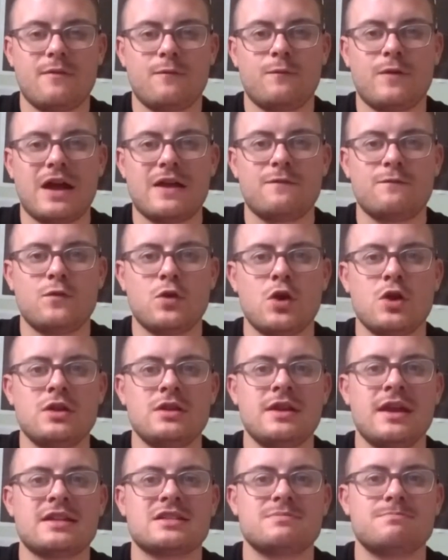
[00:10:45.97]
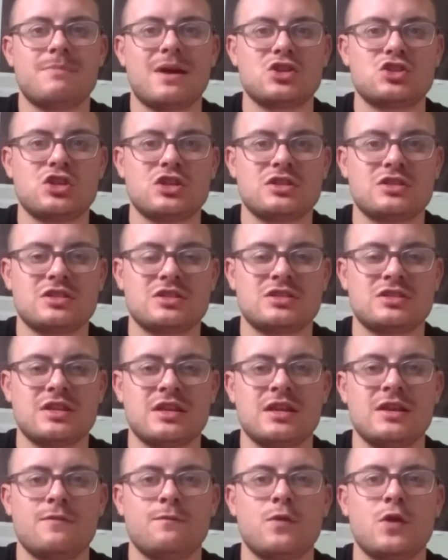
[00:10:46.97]
5:30. It's Manchester
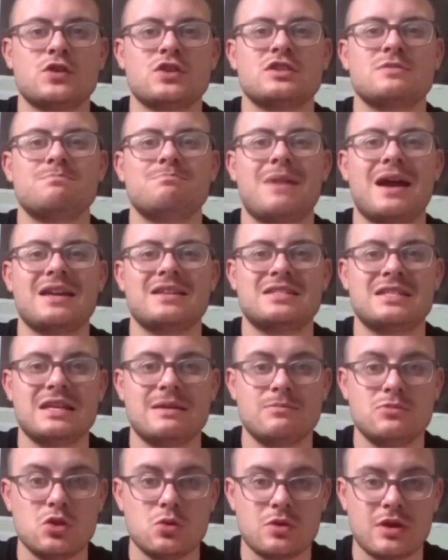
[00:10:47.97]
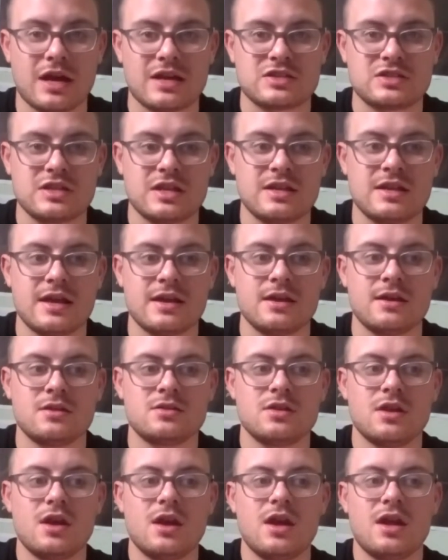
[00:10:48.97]
City versus my team, Newcastle
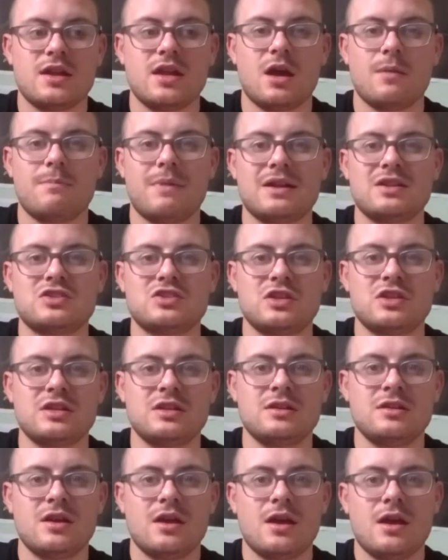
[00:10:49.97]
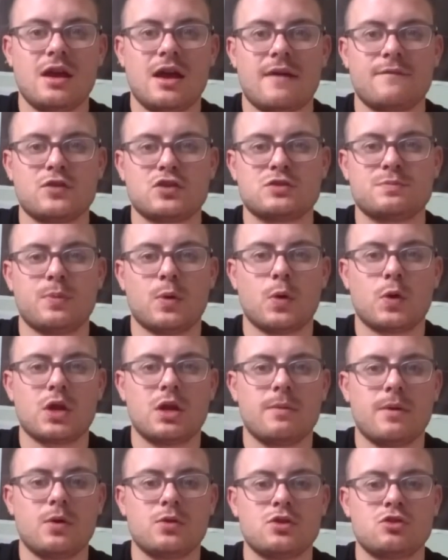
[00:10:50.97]
United. Now, Man City, I've just spoken
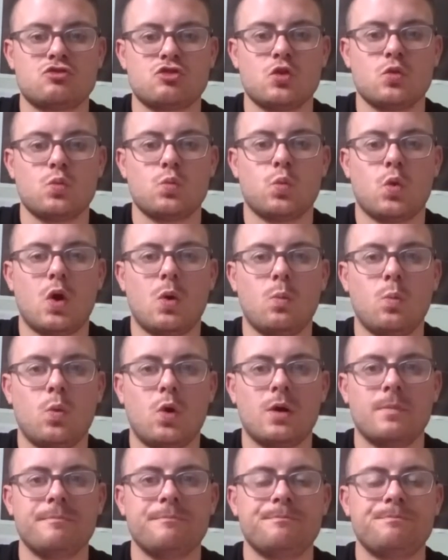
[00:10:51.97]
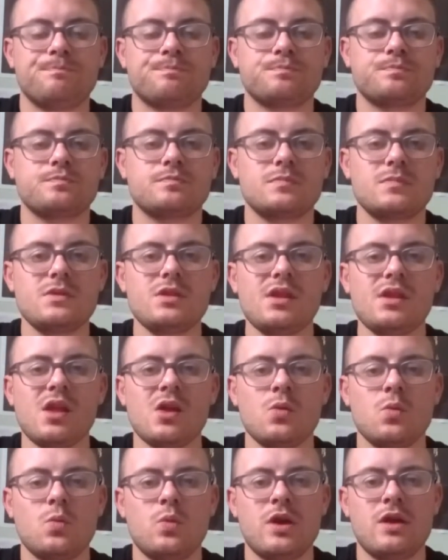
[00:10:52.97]
about, they drew 1-1
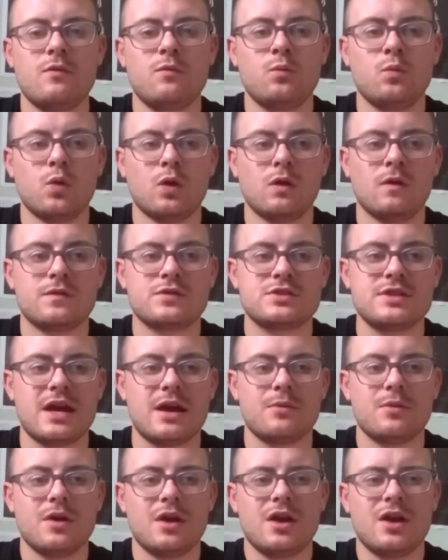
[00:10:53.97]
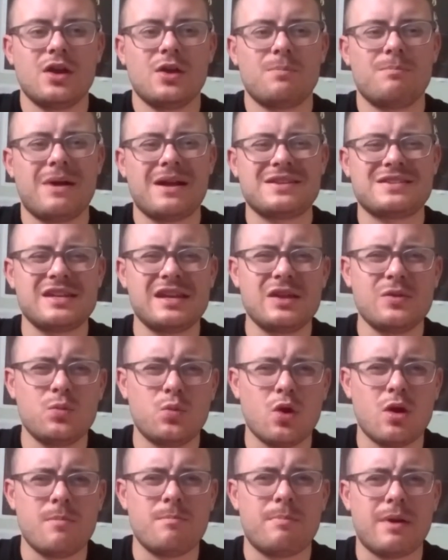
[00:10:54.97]
with Wolves. Now, Man City
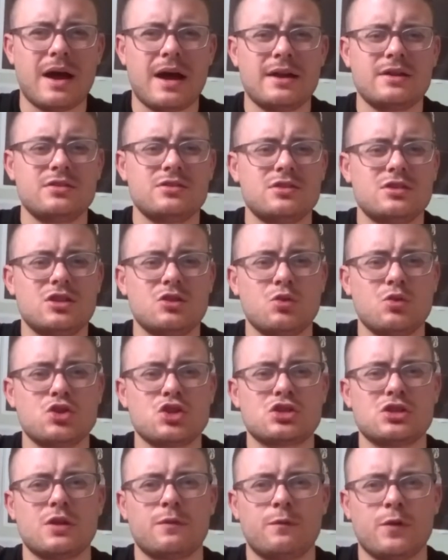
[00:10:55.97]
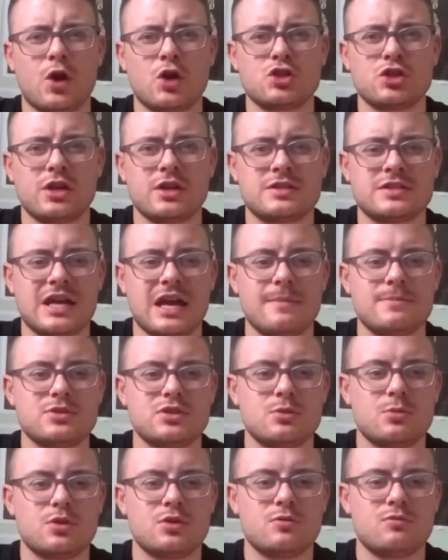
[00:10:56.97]
were bad. They were just lethargic at times. They
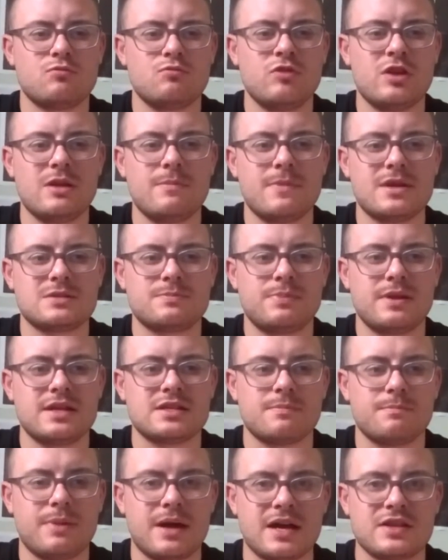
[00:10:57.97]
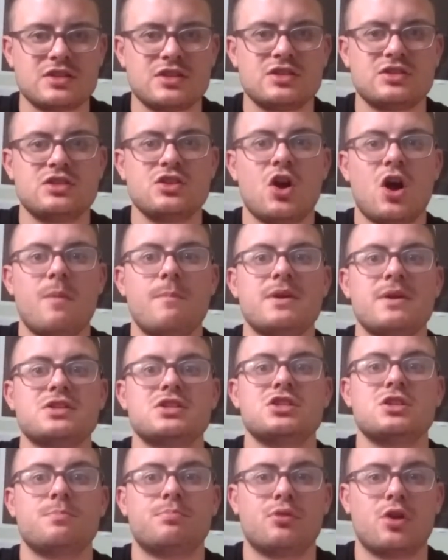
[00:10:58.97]
were really misplacing passes. They are missing
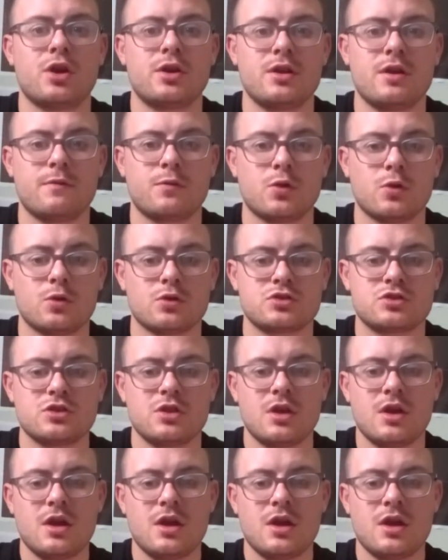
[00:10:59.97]
De Bruyne, of course.